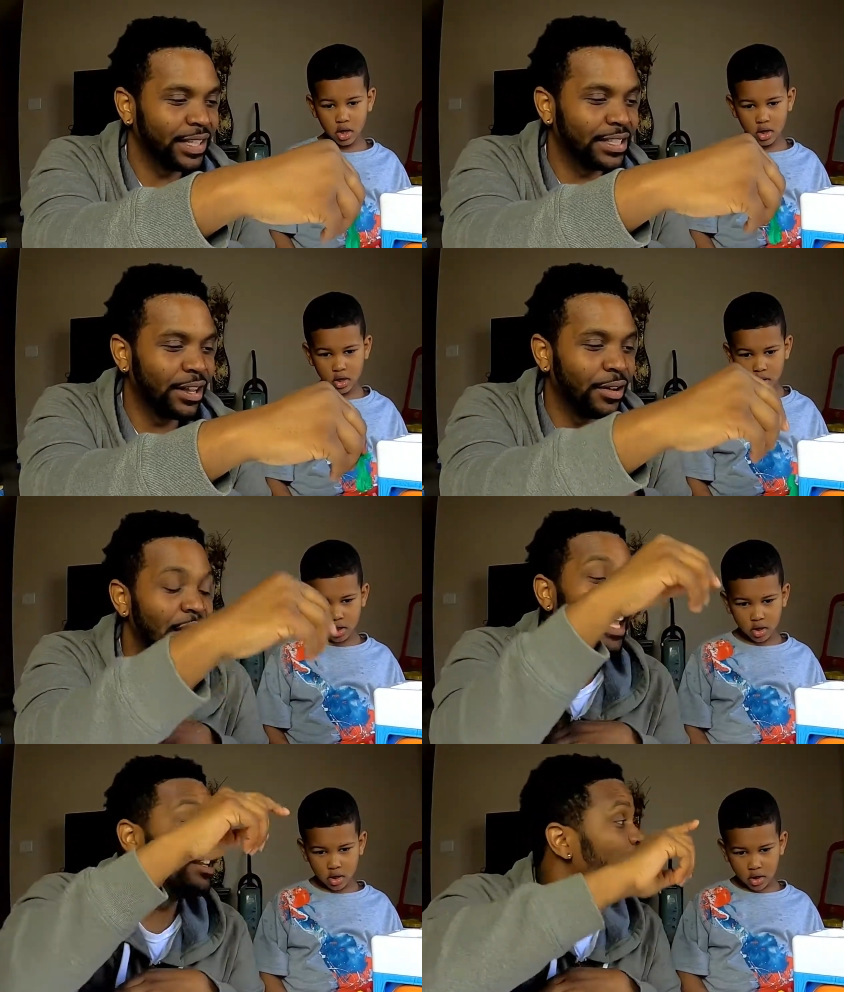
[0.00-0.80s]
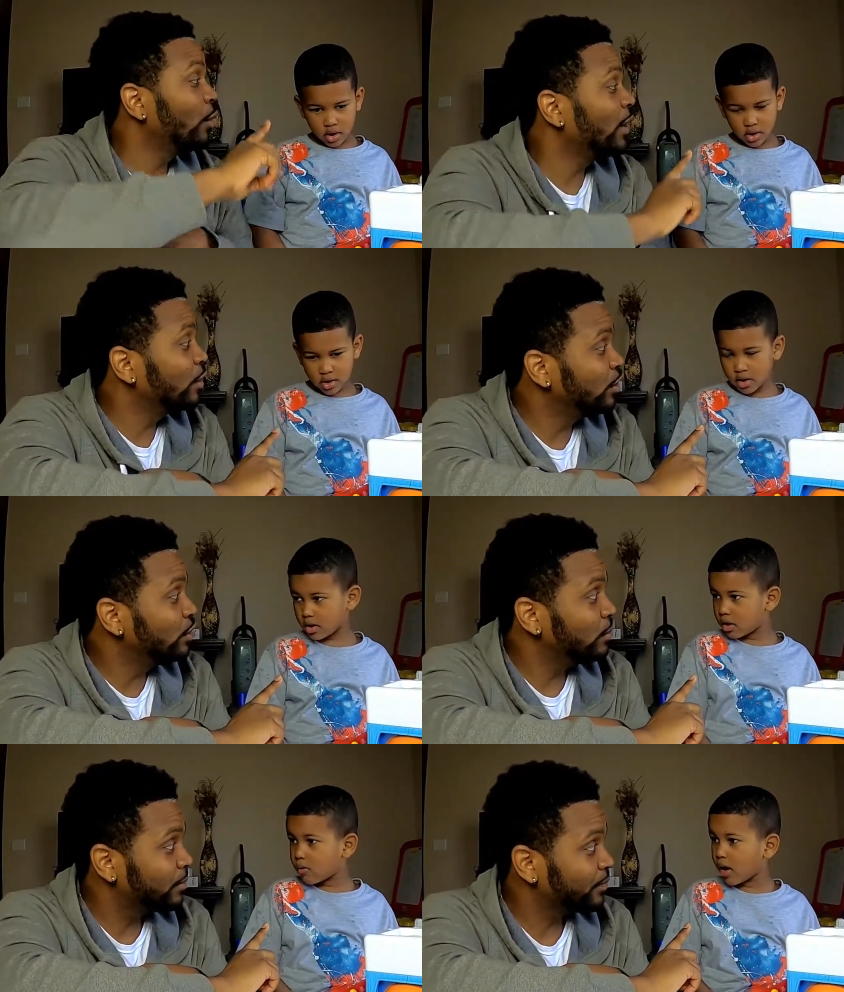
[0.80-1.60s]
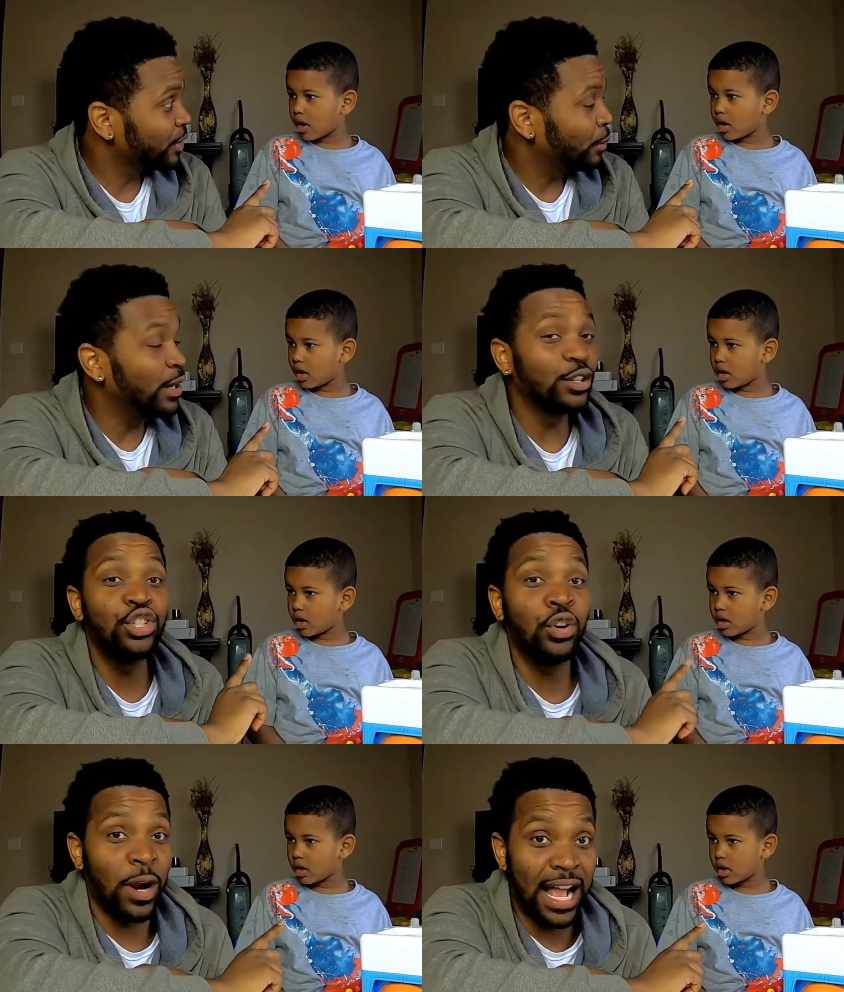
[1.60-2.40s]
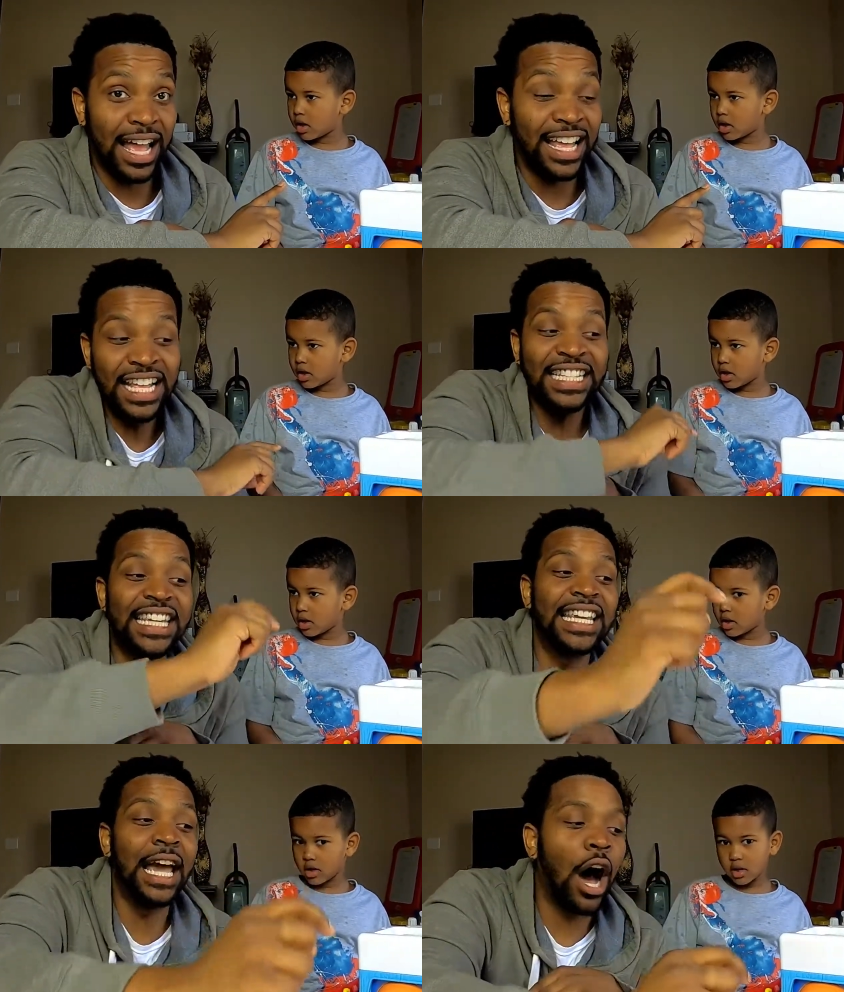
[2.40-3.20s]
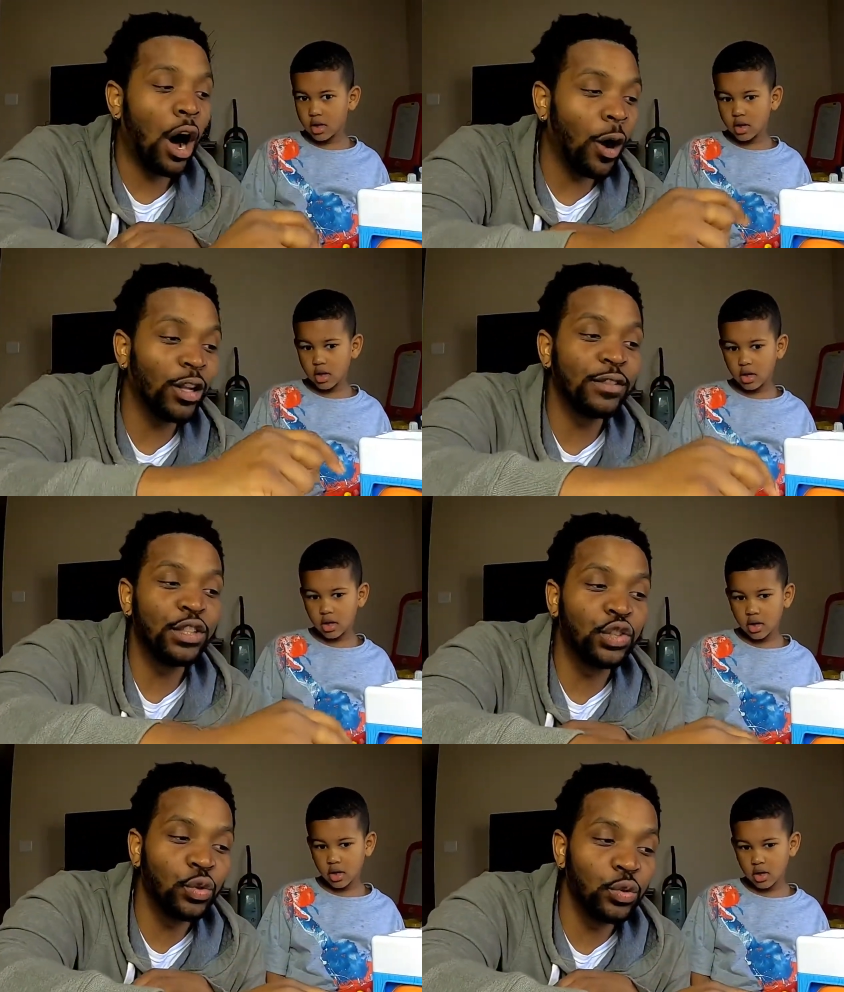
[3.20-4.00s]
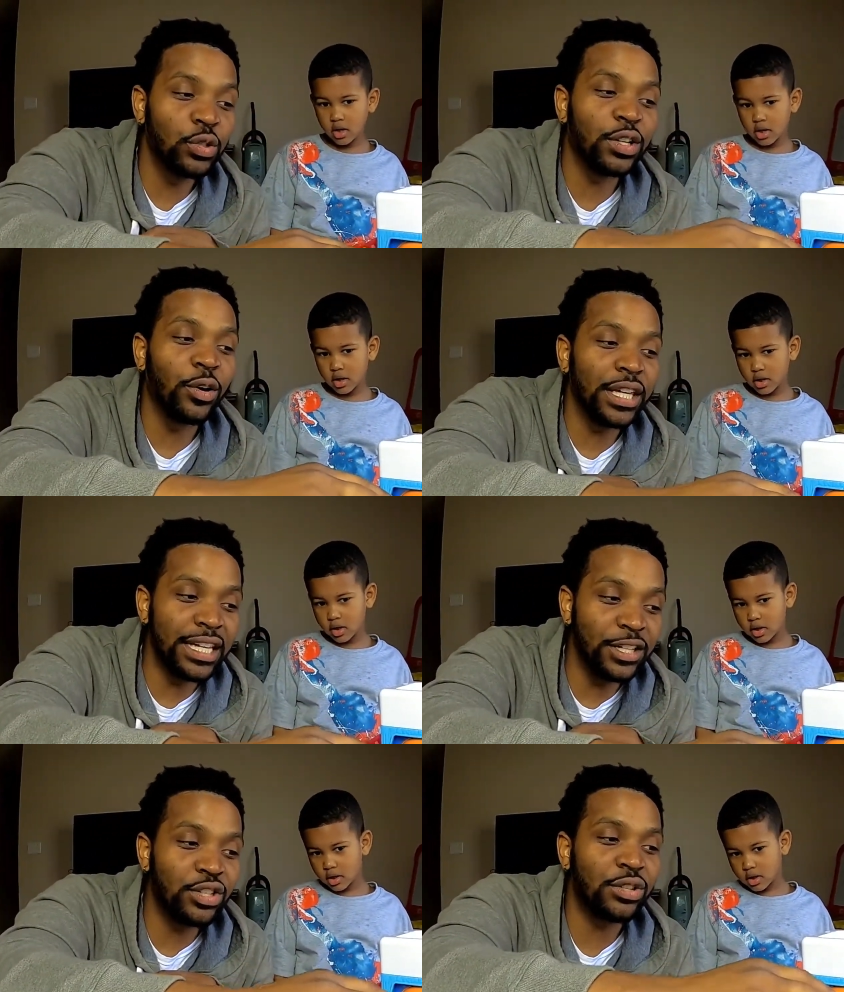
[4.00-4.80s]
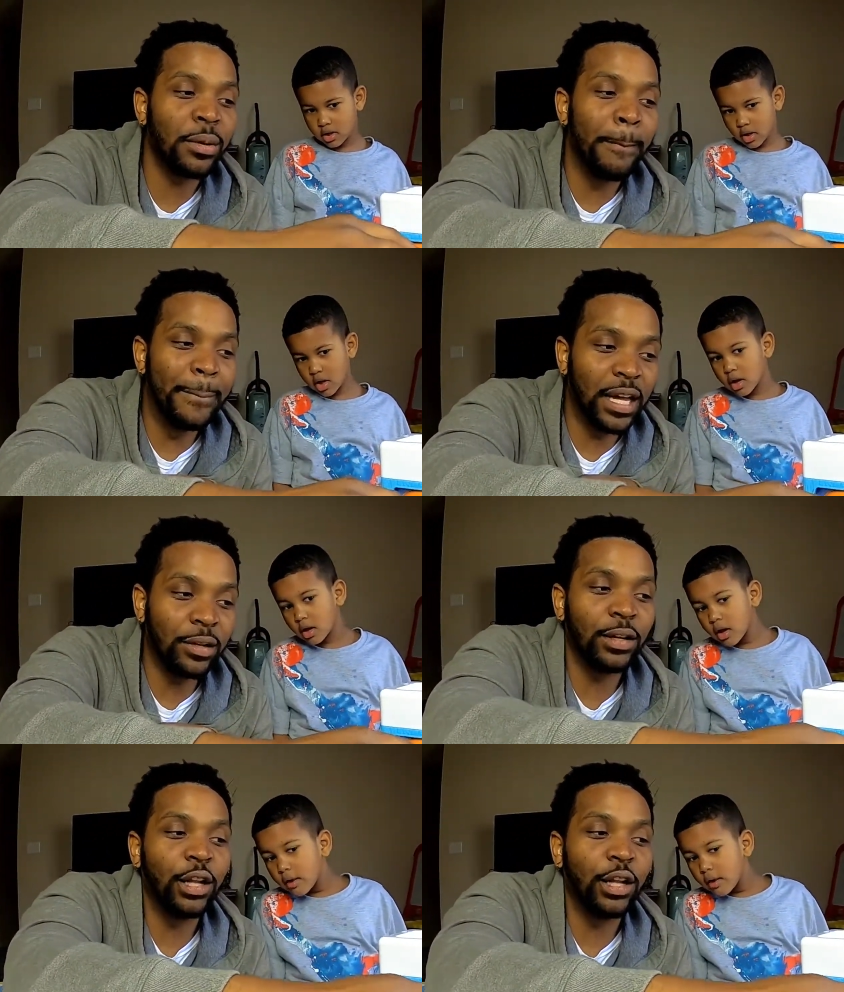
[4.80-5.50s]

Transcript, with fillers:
Speaker 1: Let's go. Do you know what we're gonna do? What? We're gonna try to get all of the tools on each belt